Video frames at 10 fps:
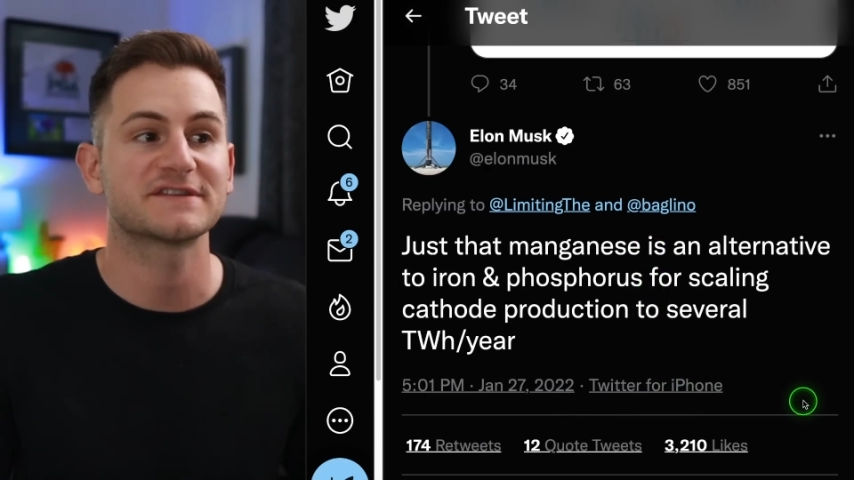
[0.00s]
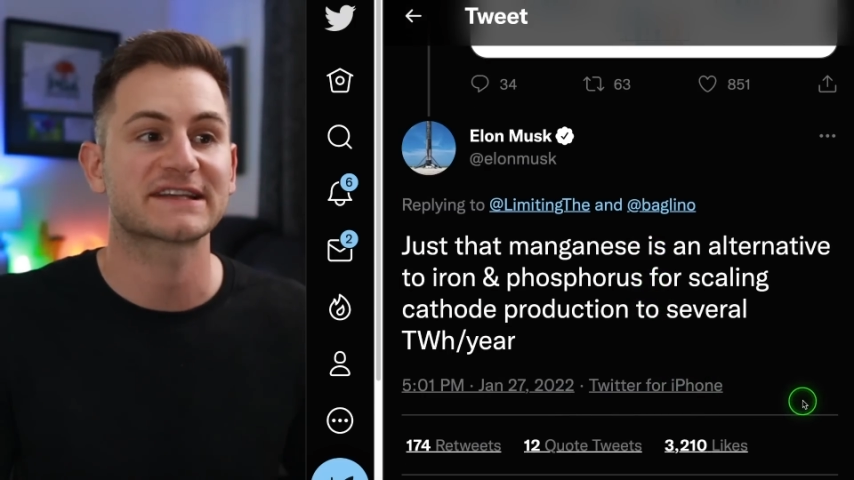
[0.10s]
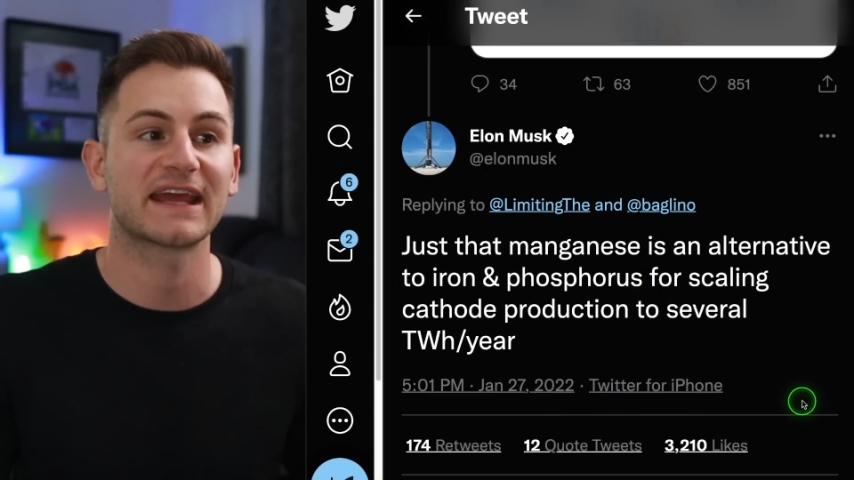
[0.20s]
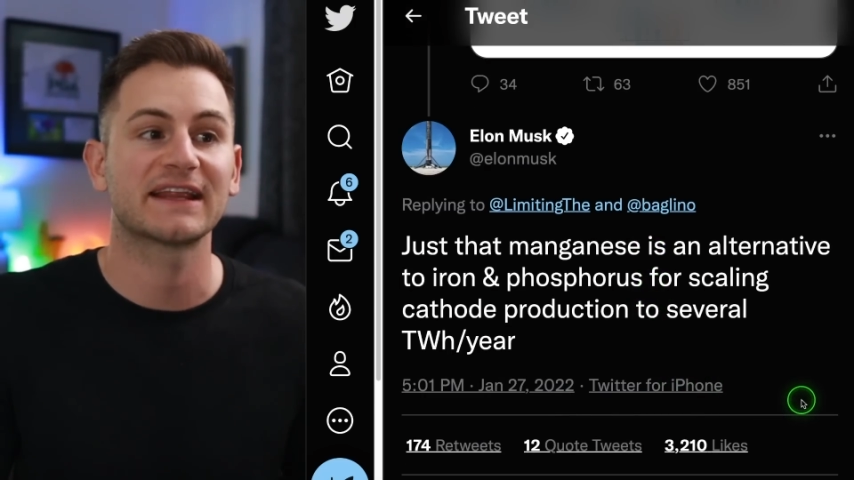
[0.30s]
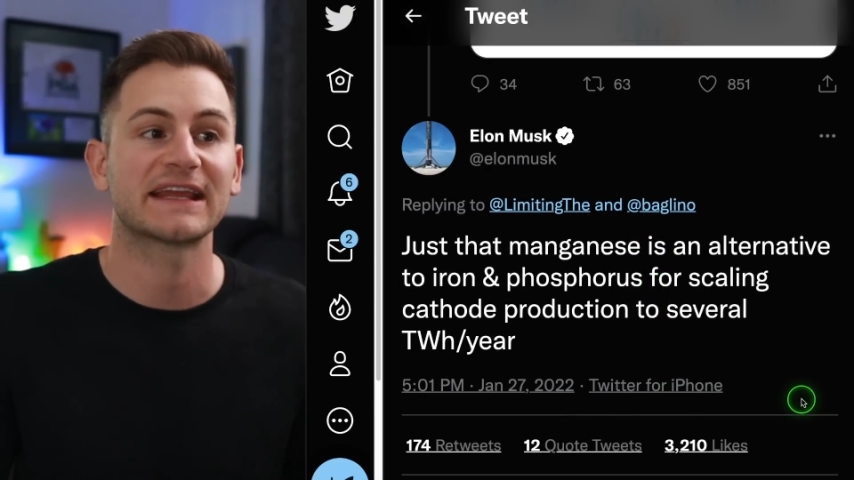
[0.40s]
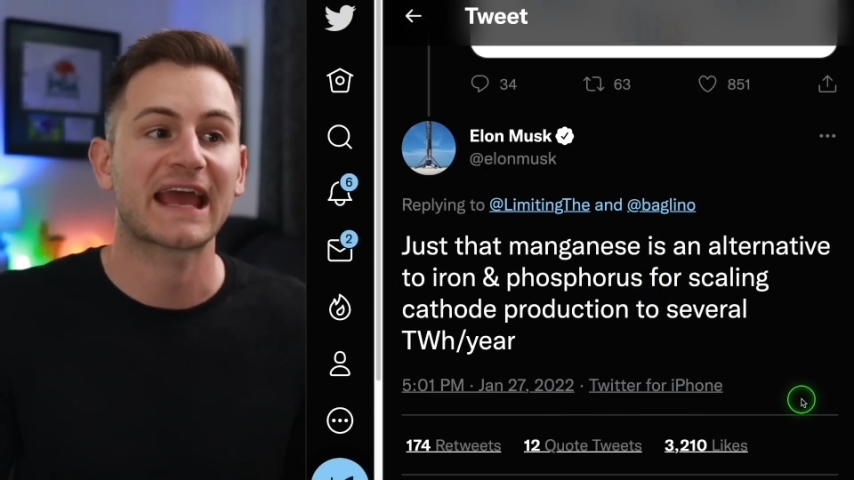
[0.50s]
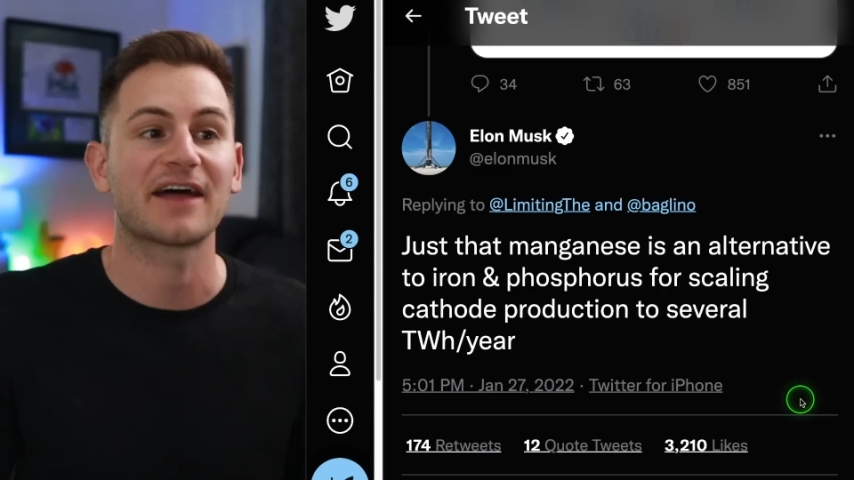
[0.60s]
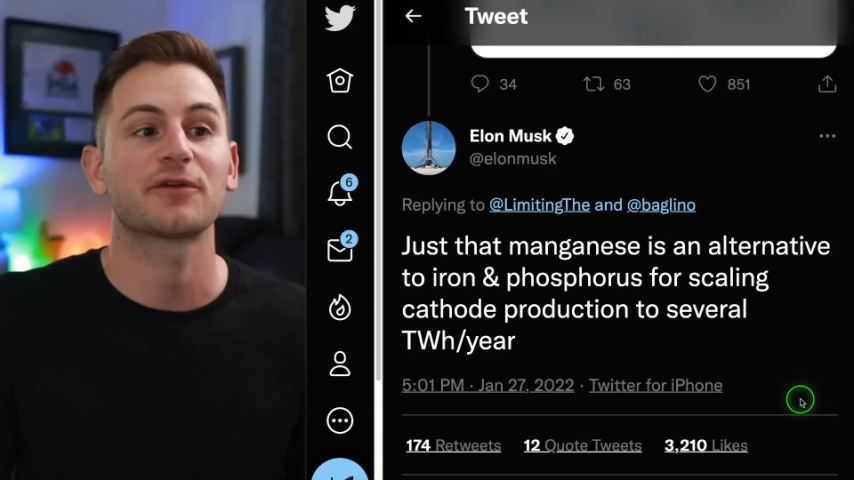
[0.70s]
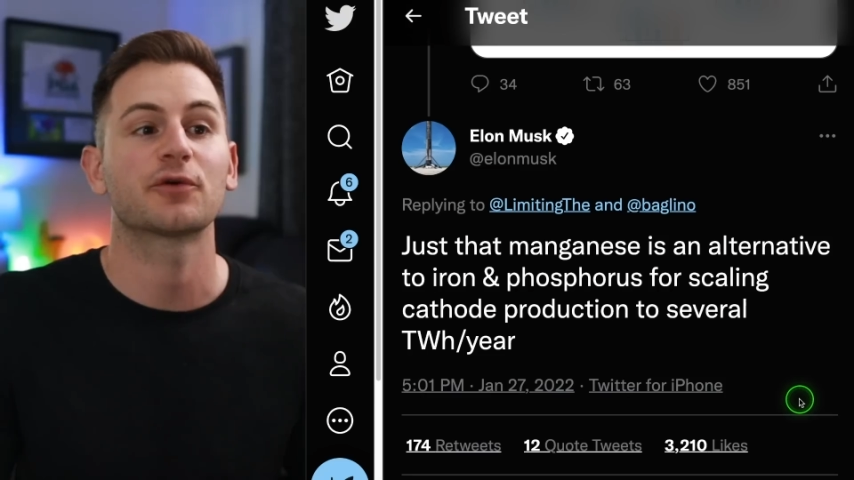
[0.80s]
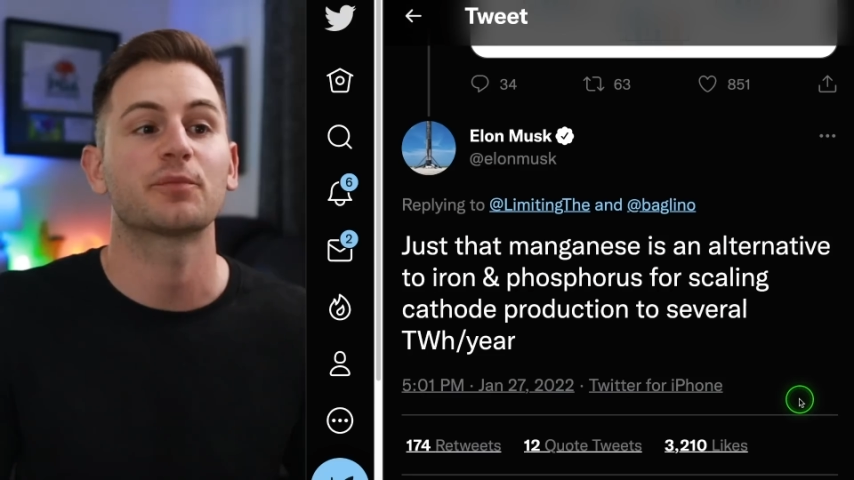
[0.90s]
scaling
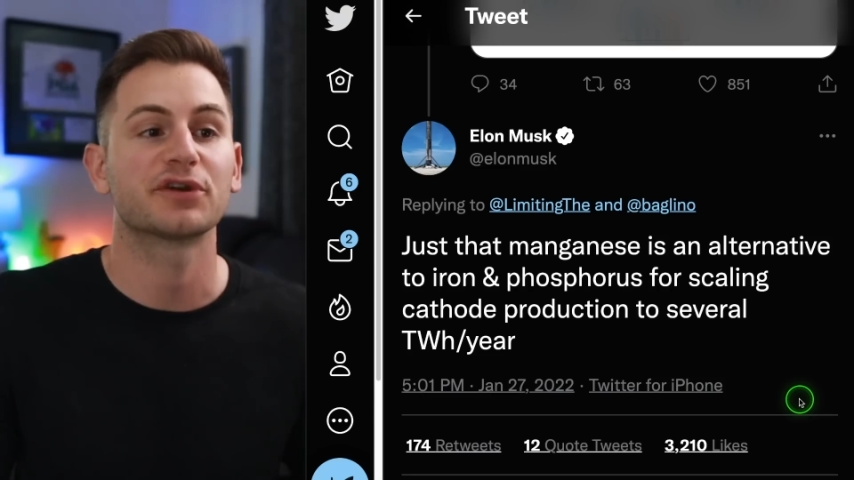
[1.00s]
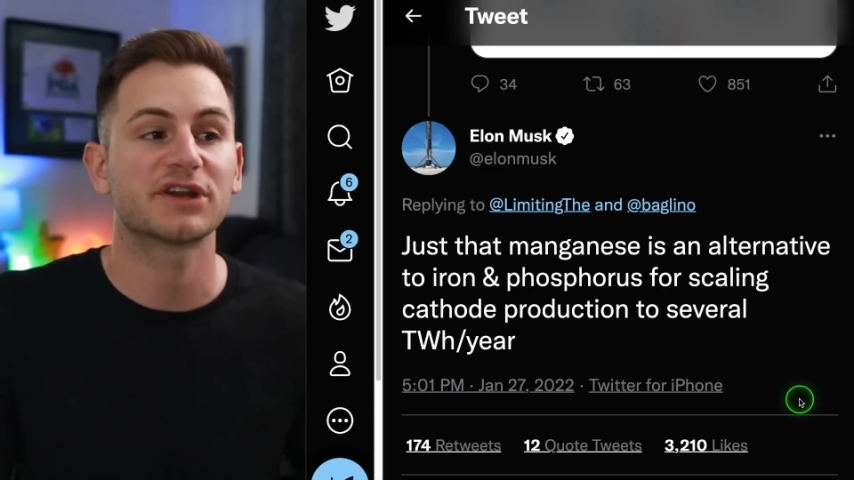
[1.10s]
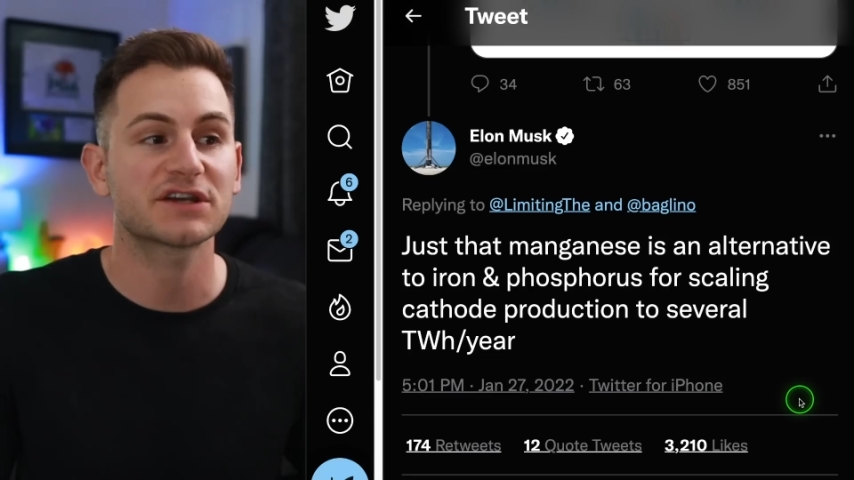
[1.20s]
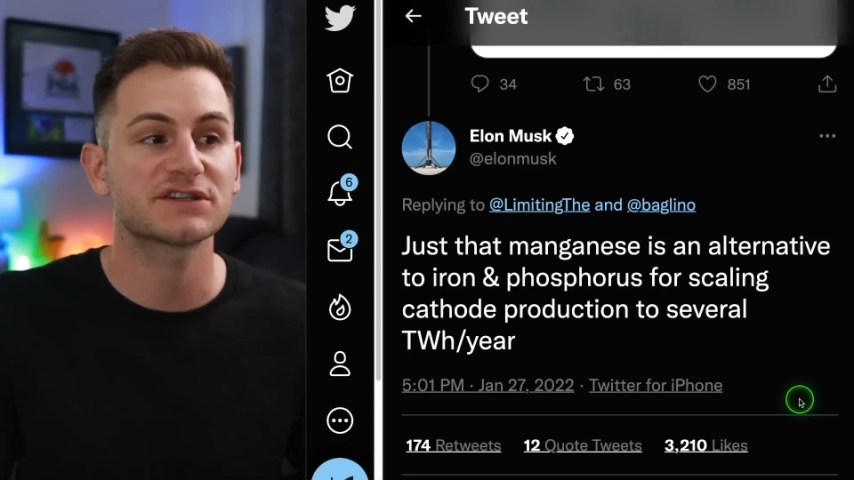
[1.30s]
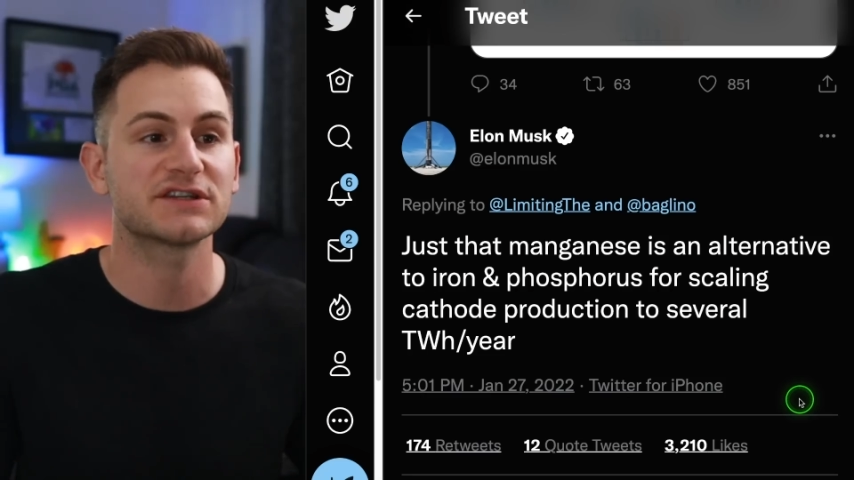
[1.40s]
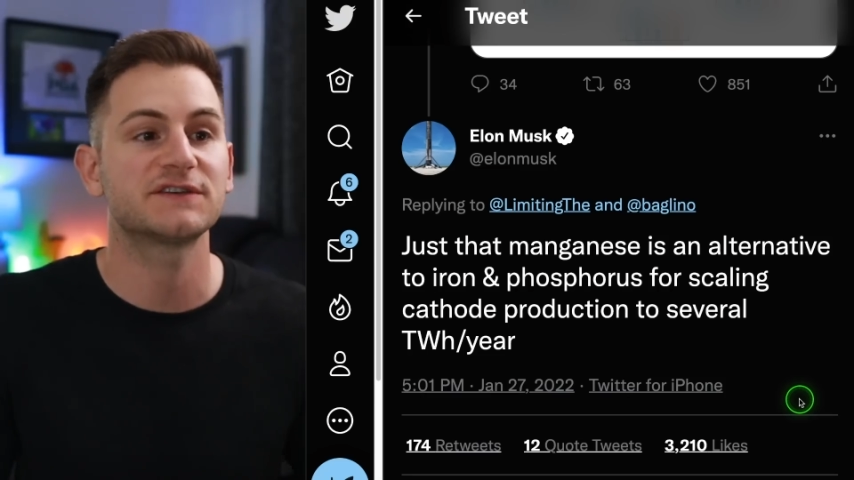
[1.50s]
cathode production